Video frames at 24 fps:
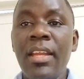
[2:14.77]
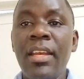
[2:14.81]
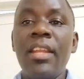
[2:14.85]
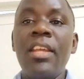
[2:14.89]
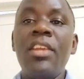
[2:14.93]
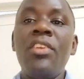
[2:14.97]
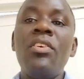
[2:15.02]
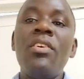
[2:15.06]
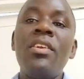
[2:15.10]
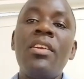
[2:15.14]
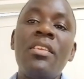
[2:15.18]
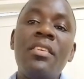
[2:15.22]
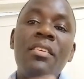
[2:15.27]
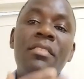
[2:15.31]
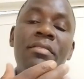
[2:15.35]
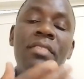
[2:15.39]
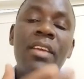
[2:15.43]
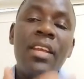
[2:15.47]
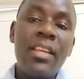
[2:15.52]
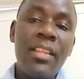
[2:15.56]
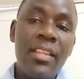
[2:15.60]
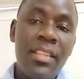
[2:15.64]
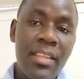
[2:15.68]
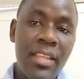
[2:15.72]
They don't
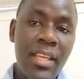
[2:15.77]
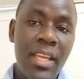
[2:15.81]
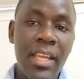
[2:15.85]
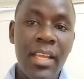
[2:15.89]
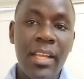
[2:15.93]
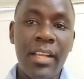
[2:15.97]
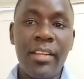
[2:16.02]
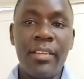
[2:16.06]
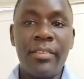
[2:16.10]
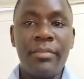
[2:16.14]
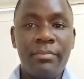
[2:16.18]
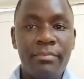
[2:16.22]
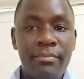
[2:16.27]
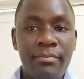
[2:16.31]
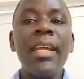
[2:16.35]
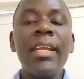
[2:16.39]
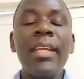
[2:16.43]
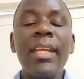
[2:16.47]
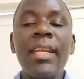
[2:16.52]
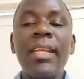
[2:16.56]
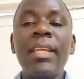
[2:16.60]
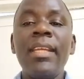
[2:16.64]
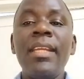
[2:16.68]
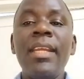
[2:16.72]
even think
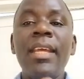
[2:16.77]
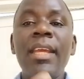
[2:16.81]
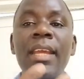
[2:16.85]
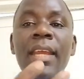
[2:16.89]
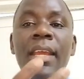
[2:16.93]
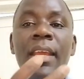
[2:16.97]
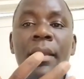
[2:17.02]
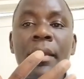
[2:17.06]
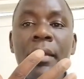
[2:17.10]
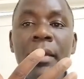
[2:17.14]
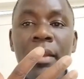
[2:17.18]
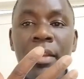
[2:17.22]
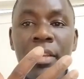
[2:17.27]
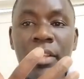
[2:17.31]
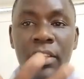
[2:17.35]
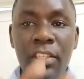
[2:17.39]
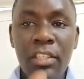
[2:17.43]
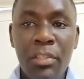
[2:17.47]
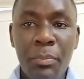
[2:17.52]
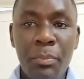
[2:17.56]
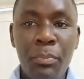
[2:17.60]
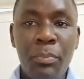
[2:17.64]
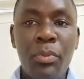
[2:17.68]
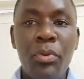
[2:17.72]
that the
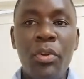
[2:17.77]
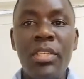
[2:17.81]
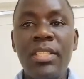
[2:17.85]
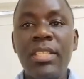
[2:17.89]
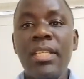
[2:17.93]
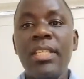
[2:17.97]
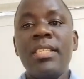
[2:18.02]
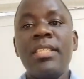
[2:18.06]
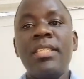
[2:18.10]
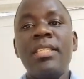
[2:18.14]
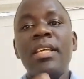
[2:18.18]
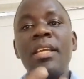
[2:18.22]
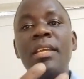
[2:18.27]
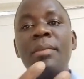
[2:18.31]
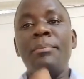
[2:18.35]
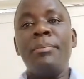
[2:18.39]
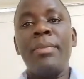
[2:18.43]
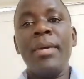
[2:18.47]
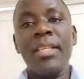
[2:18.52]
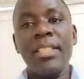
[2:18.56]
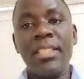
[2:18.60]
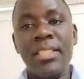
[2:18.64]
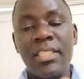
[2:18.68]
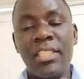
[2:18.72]
process they
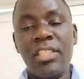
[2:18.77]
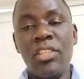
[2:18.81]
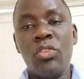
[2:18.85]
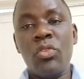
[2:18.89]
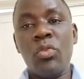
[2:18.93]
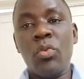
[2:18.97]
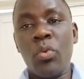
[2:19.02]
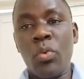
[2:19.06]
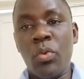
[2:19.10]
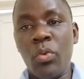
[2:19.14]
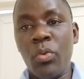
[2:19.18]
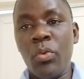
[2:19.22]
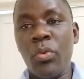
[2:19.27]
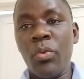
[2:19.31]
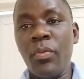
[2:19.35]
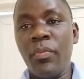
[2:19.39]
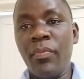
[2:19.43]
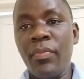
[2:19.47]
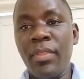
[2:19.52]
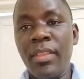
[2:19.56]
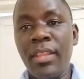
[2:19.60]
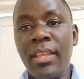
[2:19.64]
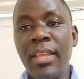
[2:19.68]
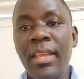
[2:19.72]
passed
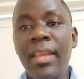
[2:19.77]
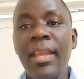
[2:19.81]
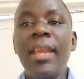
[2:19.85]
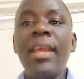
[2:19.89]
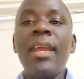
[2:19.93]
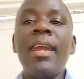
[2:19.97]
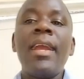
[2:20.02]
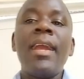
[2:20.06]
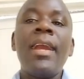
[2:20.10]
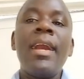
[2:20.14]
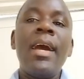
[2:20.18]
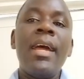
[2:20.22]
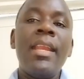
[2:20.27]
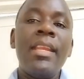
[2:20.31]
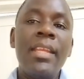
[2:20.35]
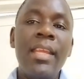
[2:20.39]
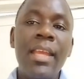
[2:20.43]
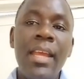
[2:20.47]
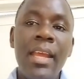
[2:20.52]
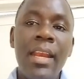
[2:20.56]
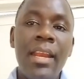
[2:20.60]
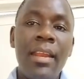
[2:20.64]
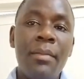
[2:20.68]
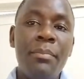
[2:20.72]
through can
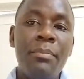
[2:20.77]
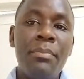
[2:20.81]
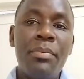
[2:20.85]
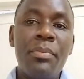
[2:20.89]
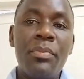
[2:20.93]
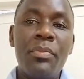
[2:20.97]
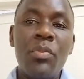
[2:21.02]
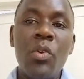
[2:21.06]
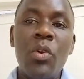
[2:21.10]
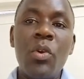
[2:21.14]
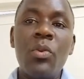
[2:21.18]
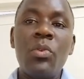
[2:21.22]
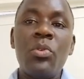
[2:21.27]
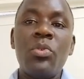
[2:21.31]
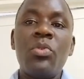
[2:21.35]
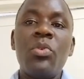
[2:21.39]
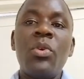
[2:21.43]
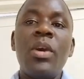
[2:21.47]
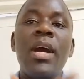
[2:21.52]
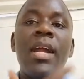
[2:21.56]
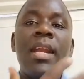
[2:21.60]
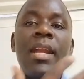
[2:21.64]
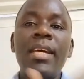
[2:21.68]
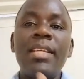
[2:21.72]
help
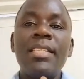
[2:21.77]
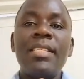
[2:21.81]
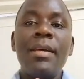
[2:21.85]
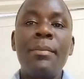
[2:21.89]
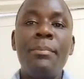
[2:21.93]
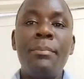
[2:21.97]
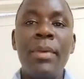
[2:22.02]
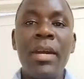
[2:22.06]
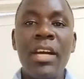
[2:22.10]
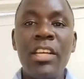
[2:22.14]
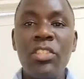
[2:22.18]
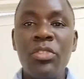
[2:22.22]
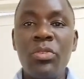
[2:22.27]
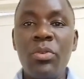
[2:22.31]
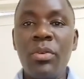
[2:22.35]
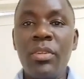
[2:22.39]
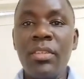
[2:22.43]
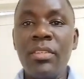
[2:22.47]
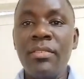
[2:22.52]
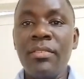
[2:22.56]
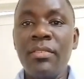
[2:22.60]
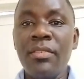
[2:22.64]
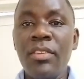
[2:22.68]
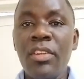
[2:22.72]
also another
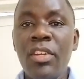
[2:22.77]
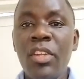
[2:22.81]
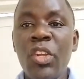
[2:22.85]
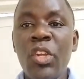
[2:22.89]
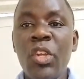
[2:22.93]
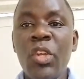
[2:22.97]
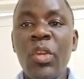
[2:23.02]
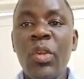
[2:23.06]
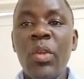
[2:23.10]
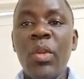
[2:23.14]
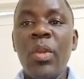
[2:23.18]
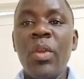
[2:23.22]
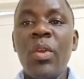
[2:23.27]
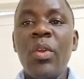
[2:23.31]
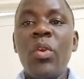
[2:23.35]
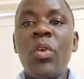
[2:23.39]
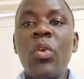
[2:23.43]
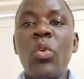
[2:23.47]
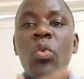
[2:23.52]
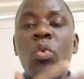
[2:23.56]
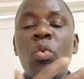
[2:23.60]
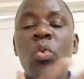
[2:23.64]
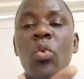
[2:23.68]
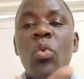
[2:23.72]
person
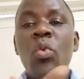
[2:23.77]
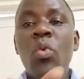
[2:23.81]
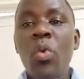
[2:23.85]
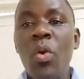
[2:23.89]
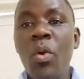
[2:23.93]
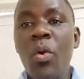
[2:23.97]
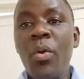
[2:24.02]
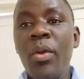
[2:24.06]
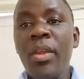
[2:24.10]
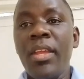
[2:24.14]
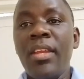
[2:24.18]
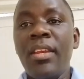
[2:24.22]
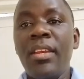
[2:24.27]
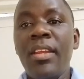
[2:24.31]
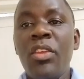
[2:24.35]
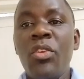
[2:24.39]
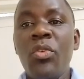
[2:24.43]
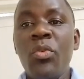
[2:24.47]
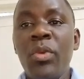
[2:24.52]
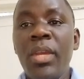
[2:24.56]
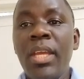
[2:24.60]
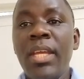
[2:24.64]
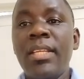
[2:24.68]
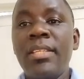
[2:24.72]
to go in the
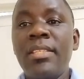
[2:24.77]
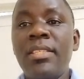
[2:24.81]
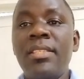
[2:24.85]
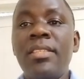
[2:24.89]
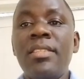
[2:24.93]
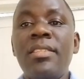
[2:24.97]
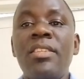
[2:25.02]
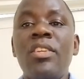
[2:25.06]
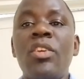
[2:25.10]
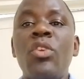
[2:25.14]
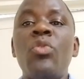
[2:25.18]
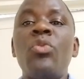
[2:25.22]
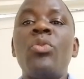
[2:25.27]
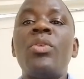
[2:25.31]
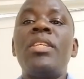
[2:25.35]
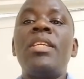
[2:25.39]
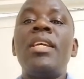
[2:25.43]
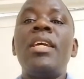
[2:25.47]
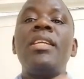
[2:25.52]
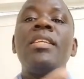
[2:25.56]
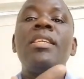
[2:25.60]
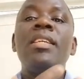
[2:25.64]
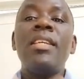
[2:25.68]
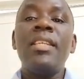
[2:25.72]
U.S. to
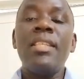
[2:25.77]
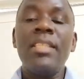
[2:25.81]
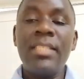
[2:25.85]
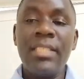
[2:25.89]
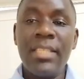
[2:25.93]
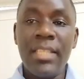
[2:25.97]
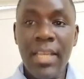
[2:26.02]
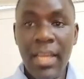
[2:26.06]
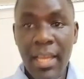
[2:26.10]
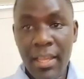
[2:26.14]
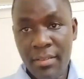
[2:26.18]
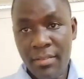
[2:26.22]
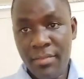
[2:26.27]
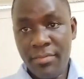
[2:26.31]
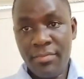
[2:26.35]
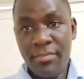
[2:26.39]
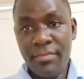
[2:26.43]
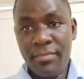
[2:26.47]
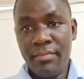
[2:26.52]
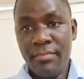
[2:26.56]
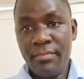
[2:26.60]
change his life.